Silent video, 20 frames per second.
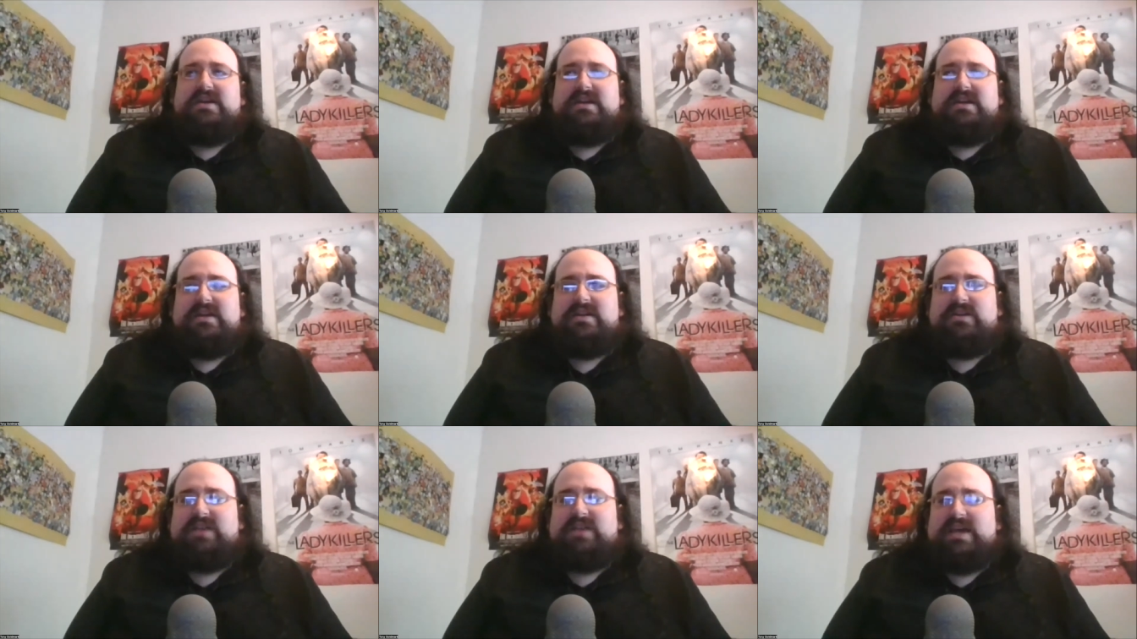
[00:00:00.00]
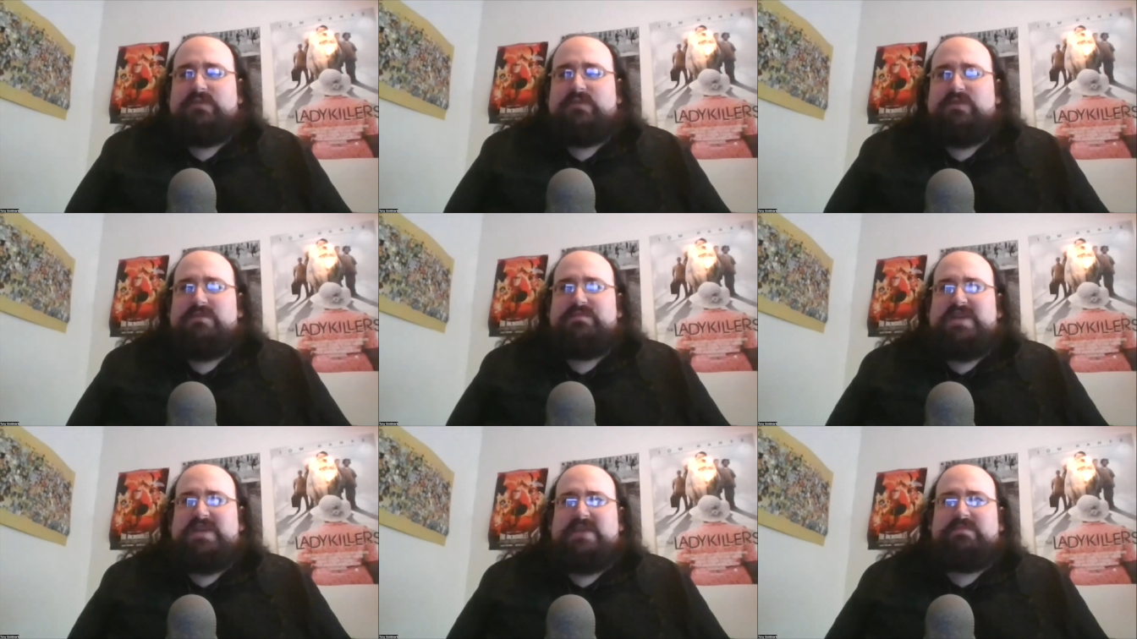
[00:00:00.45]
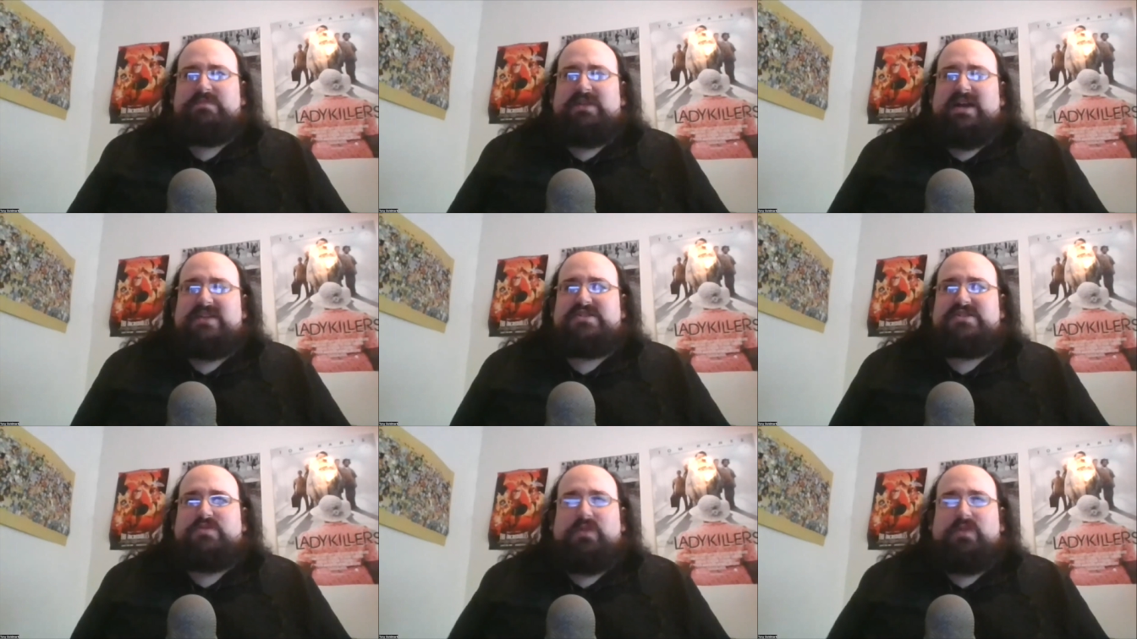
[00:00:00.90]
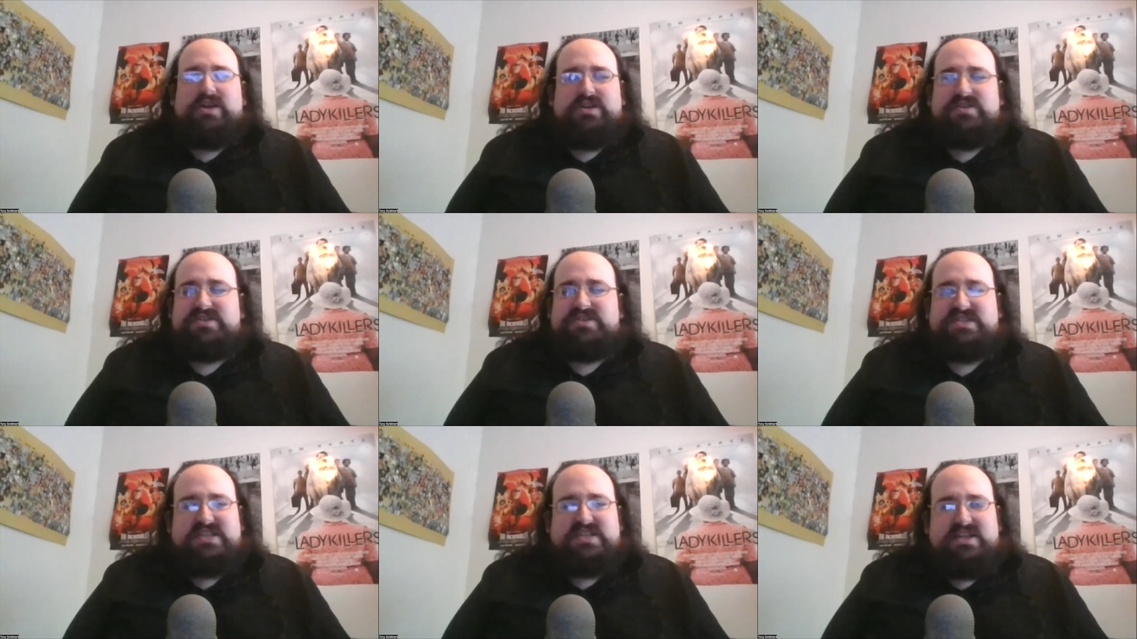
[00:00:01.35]
you know like when people on
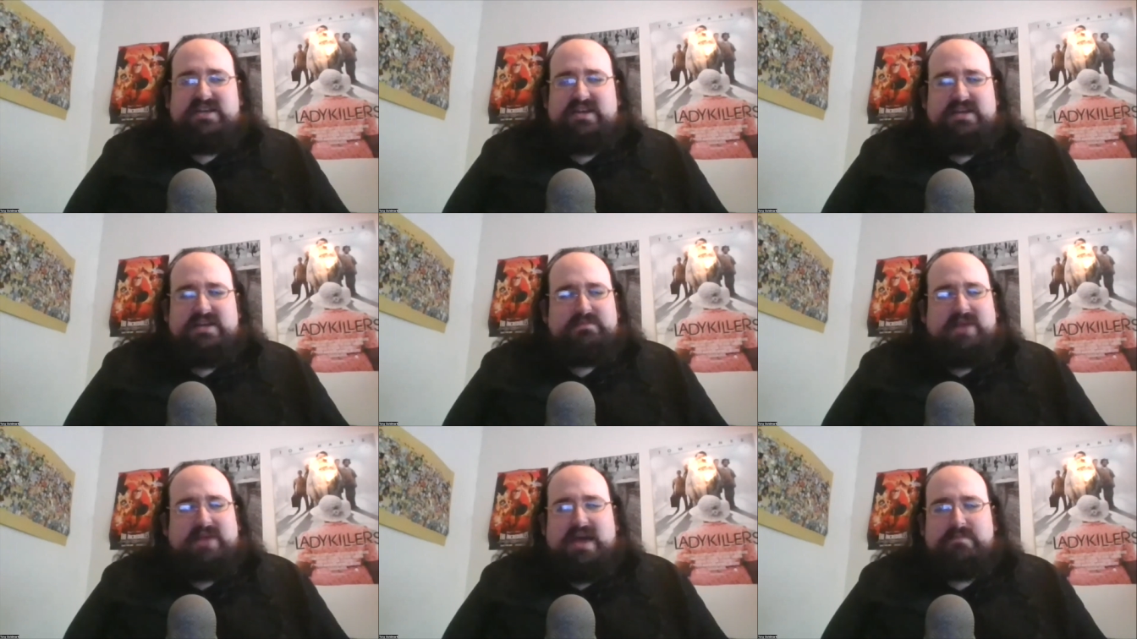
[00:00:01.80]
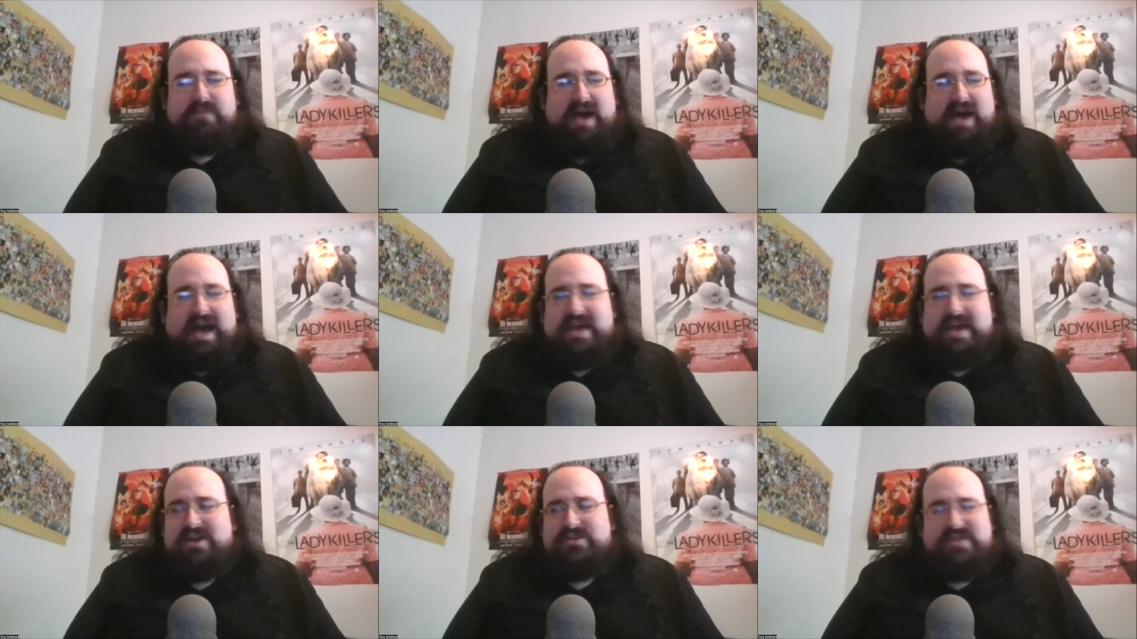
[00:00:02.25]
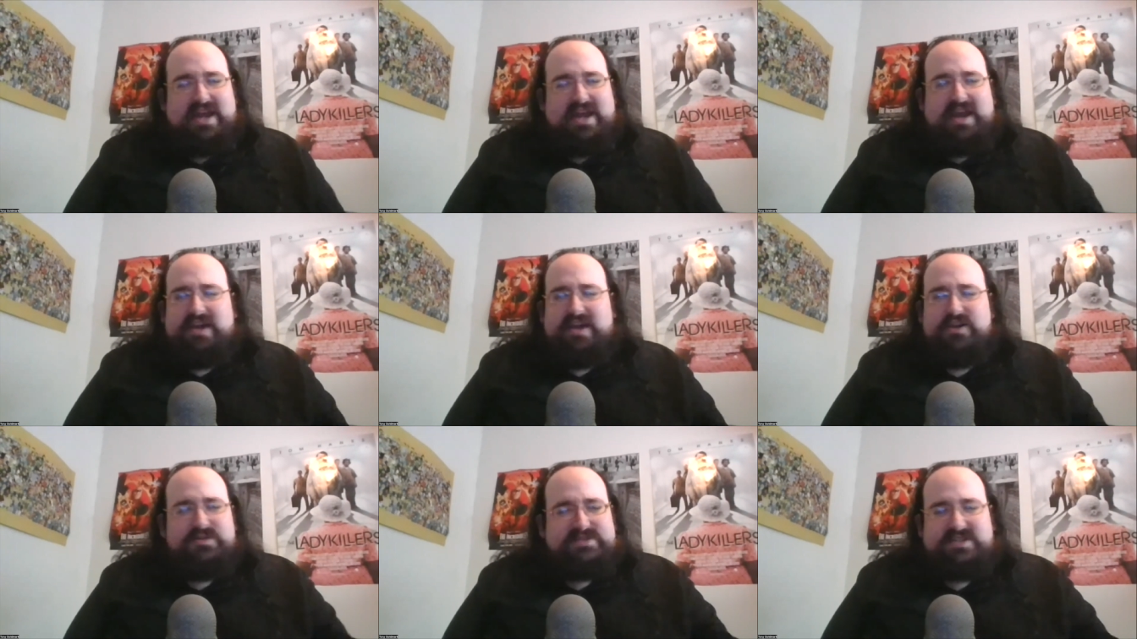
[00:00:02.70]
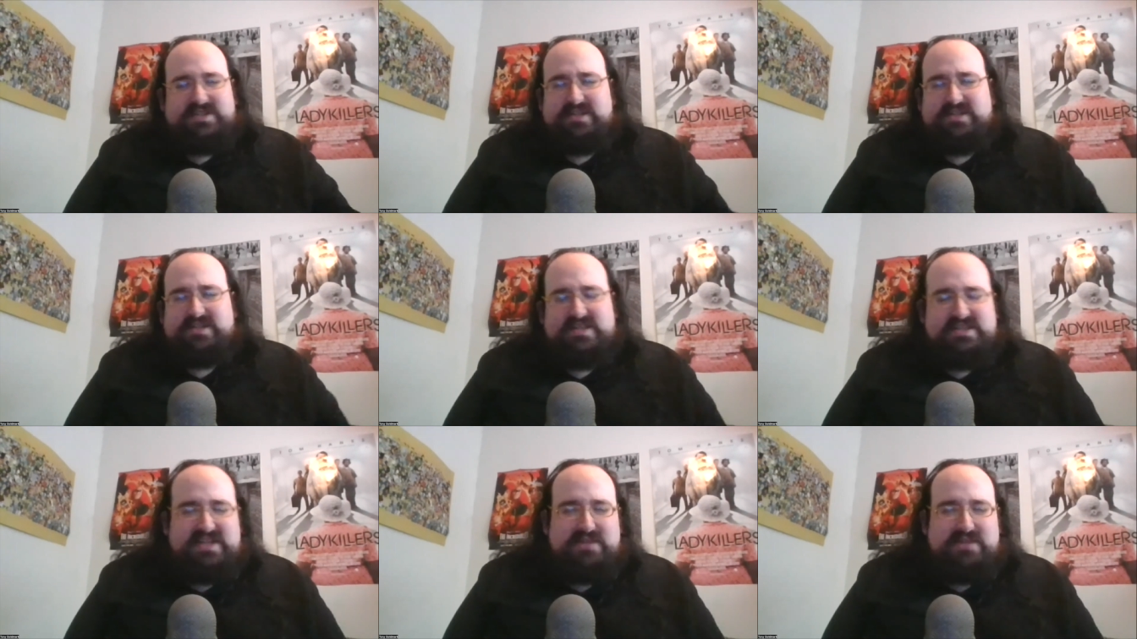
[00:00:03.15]
twitter see in my bio that i host a
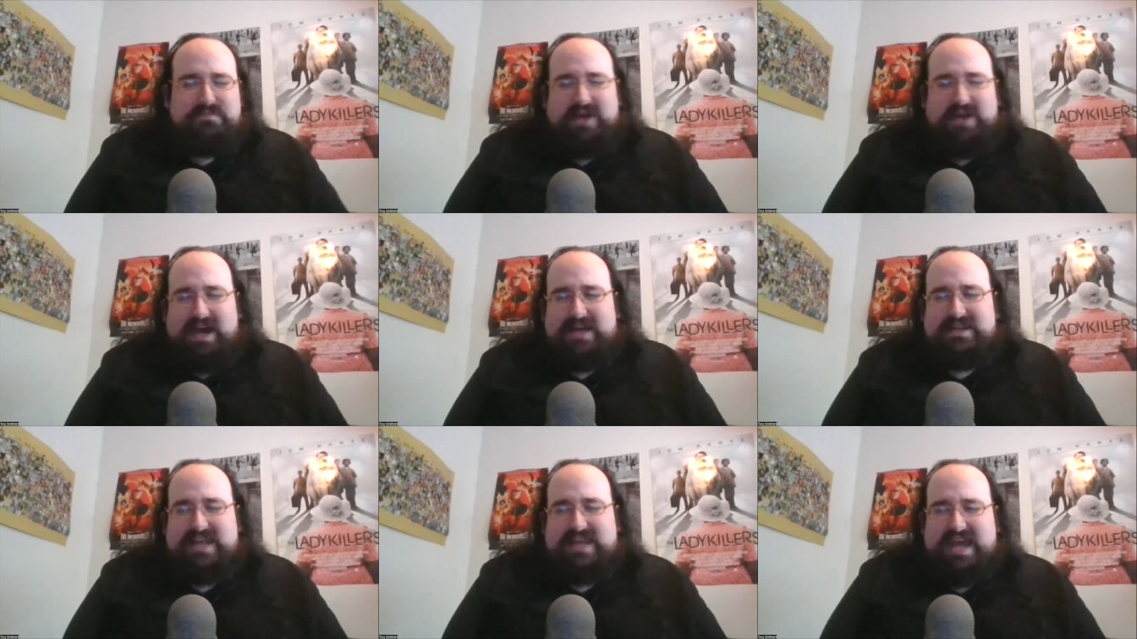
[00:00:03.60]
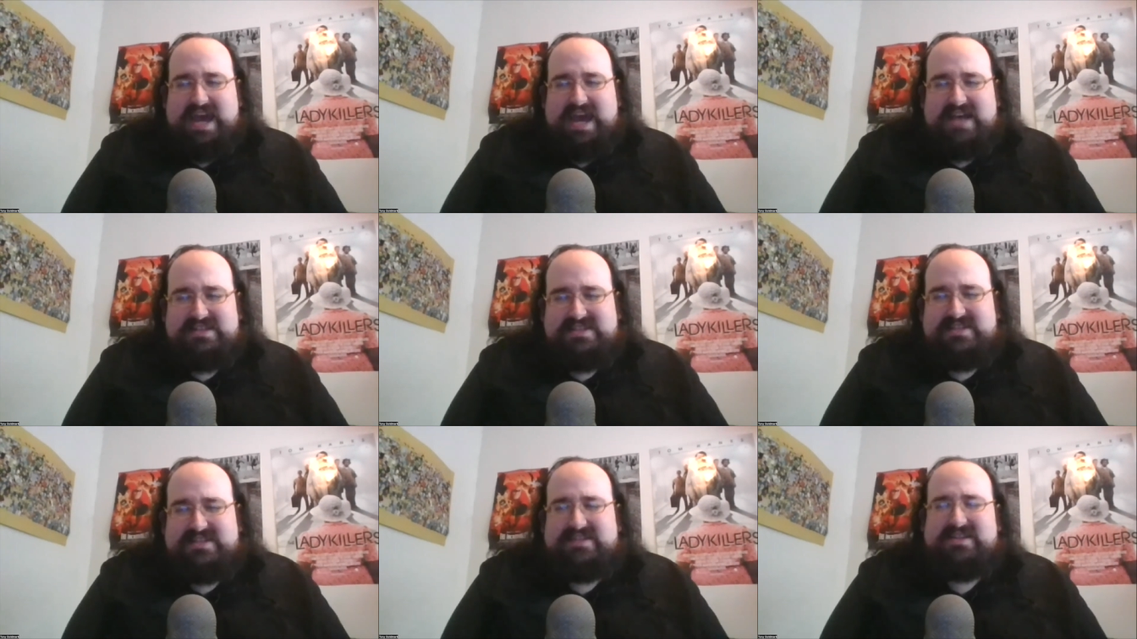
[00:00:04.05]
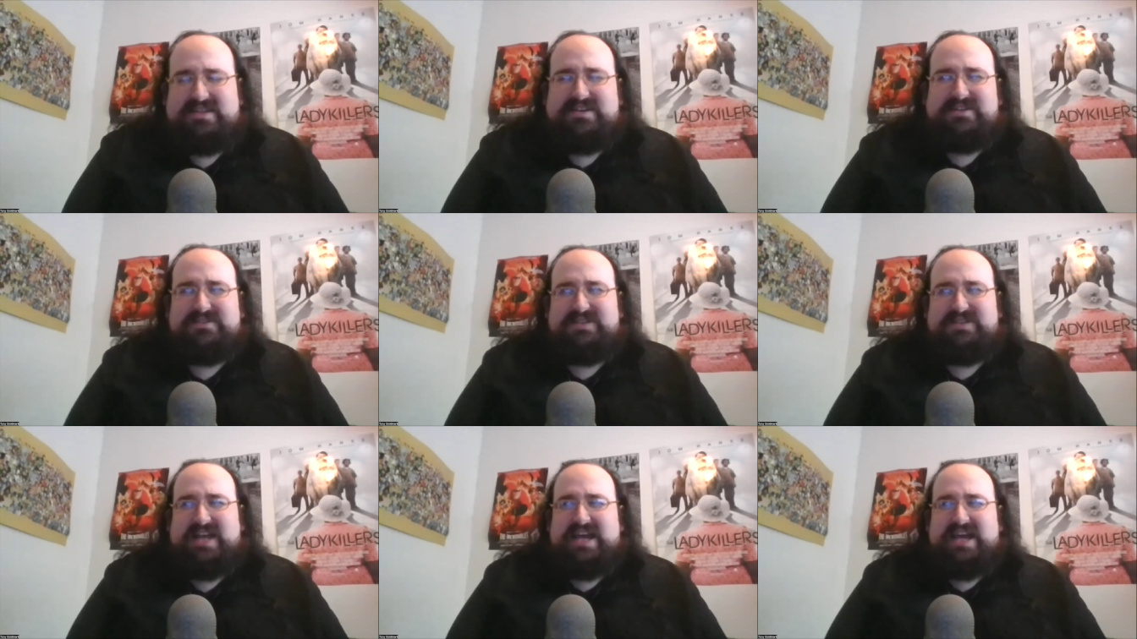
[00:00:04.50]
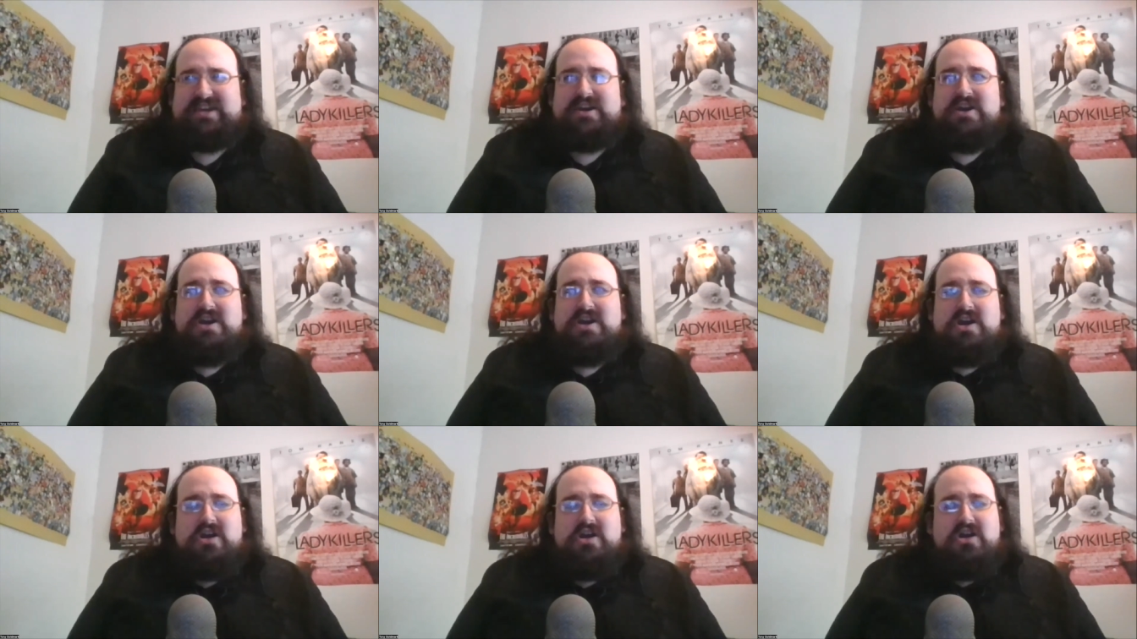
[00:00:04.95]
disney podcast and they're like
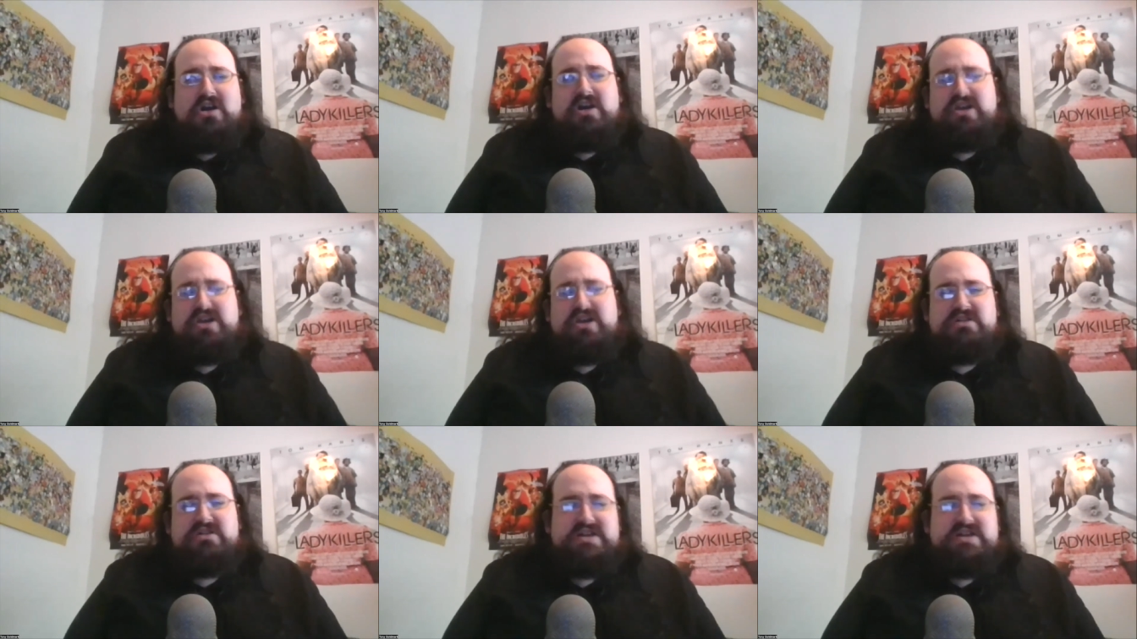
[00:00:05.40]
oh you're a